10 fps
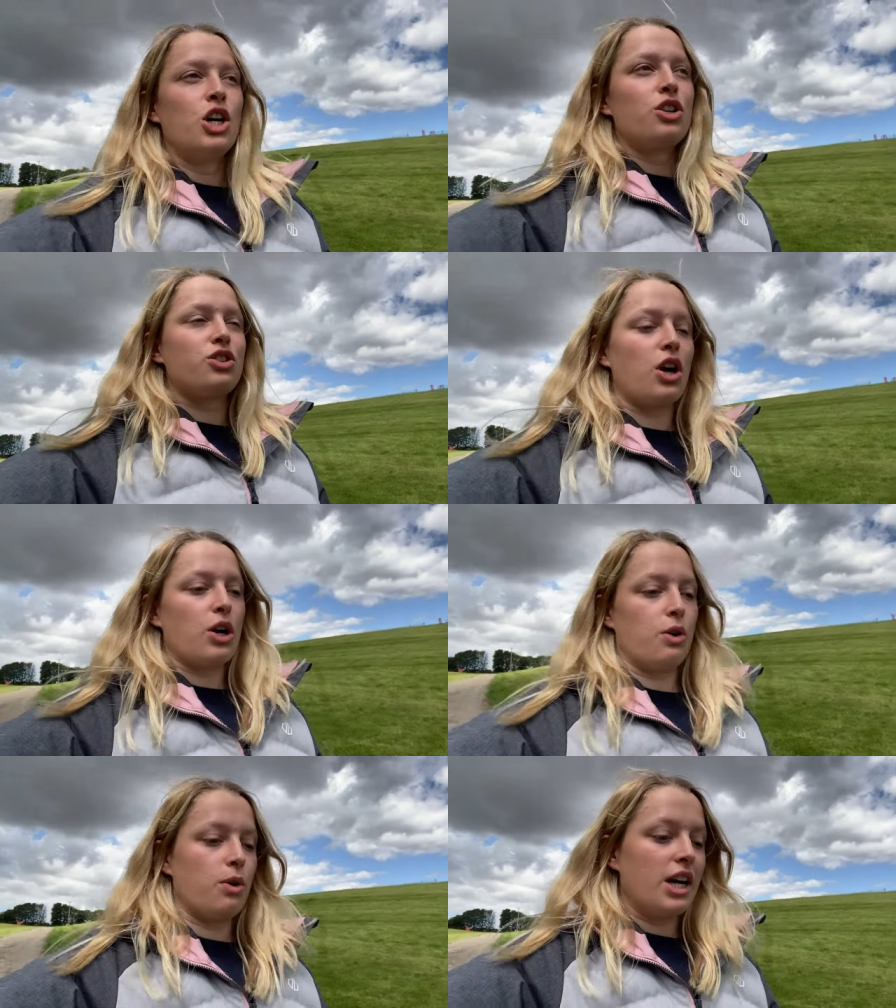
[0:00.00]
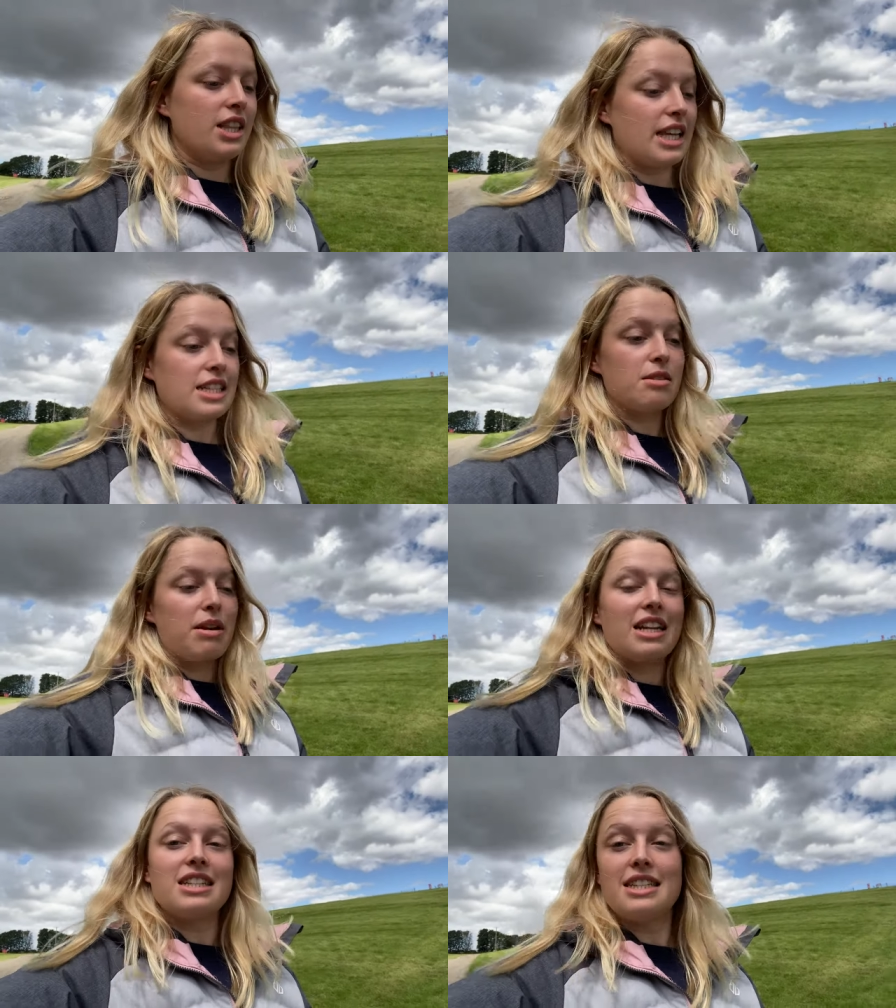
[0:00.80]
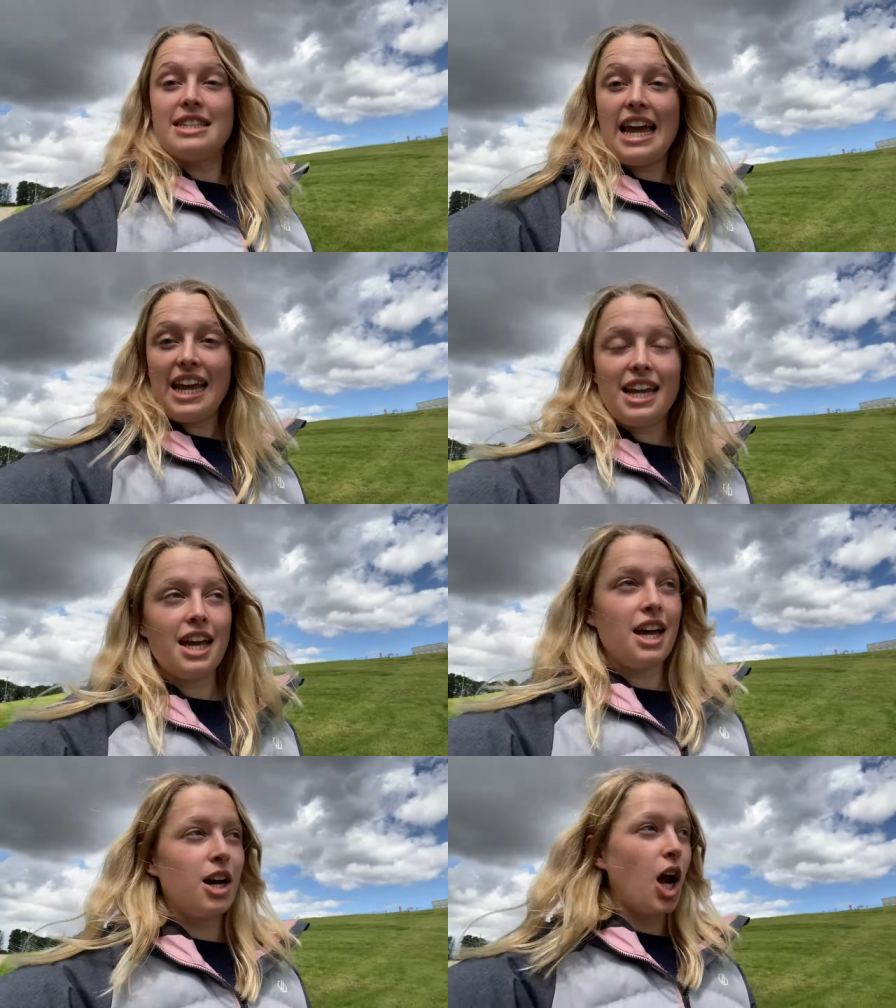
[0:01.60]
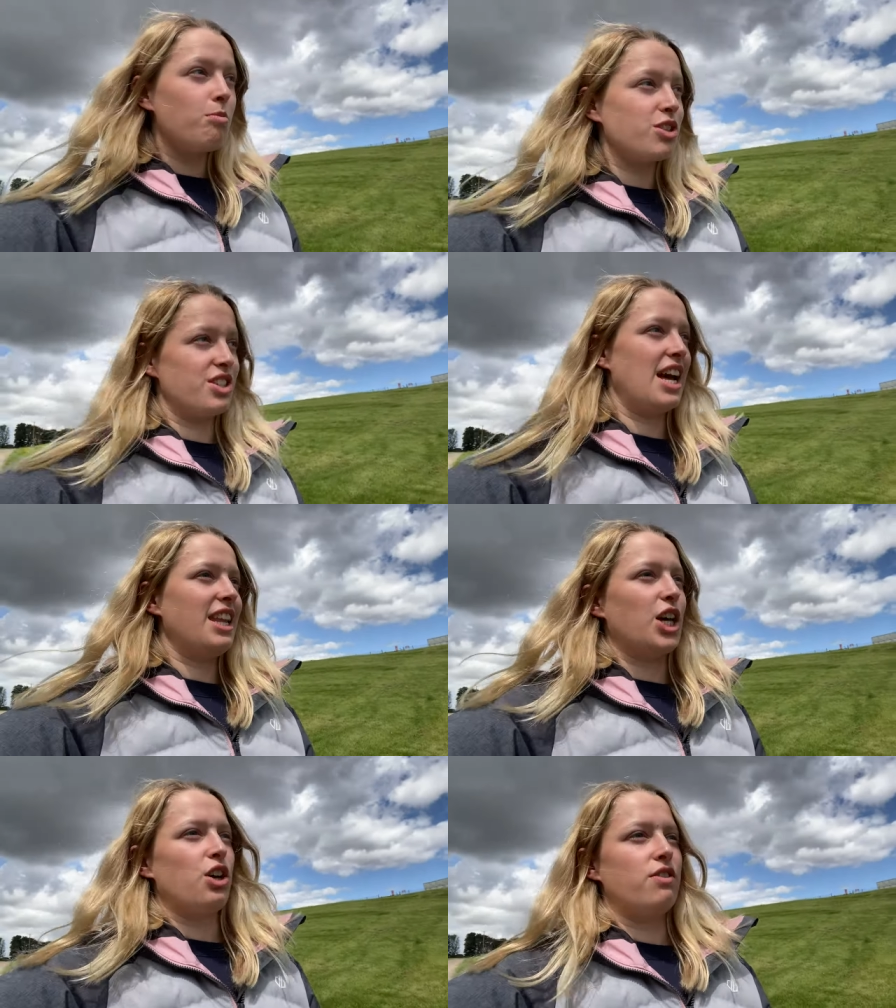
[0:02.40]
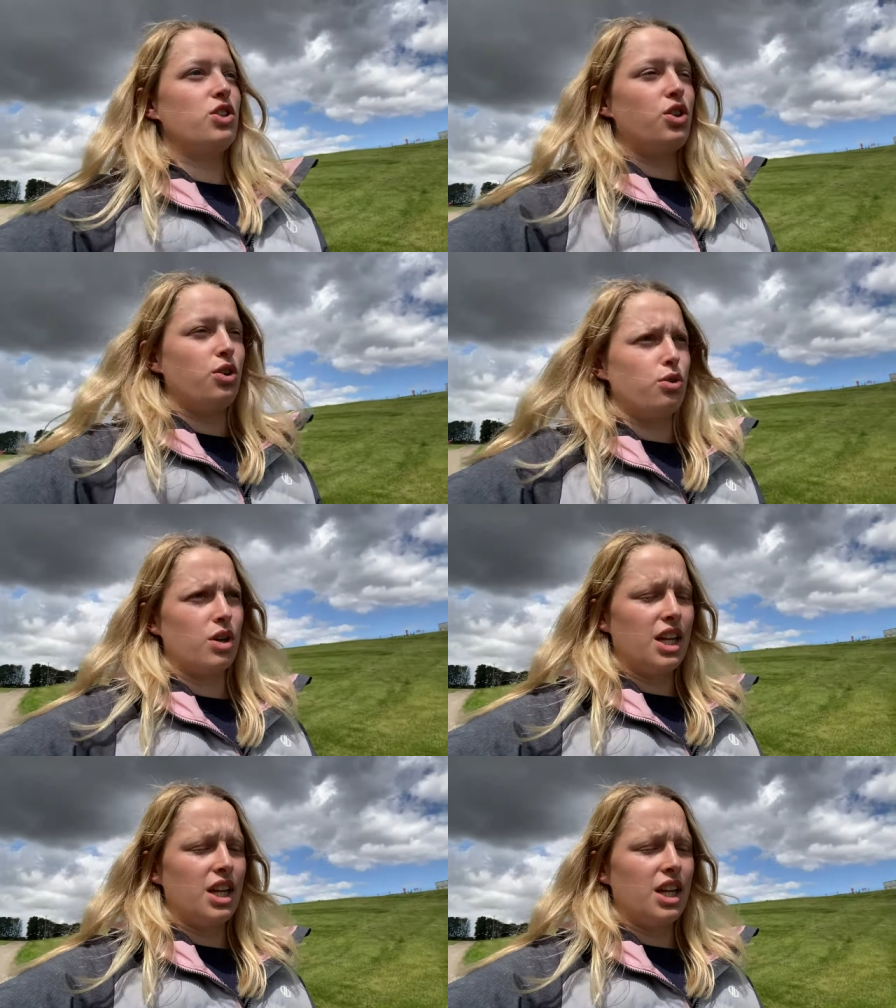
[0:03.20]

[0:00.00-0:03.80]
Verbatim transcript: so that's the plan today I'm just heading over to